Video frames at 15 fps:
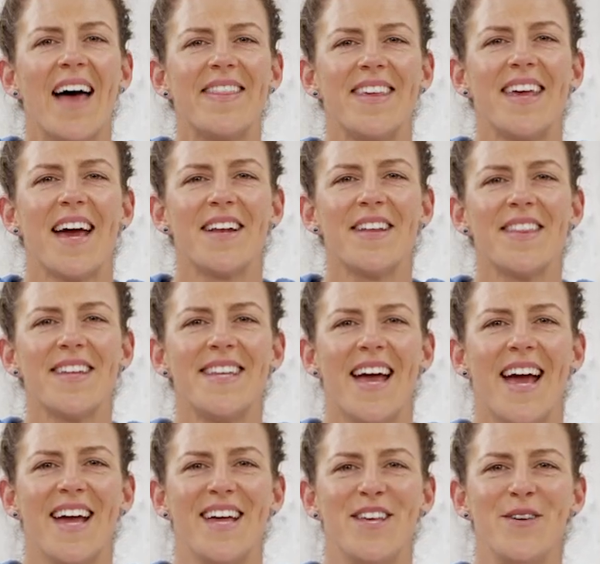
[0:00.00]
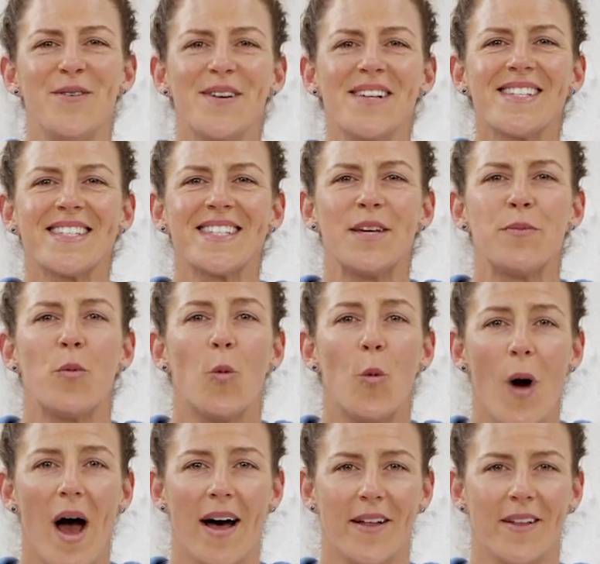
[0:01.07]
At the end of the day, you can sleep
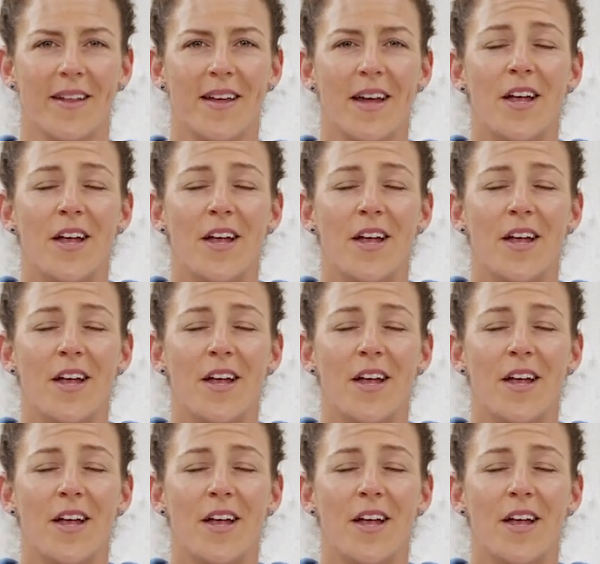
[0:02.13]
well,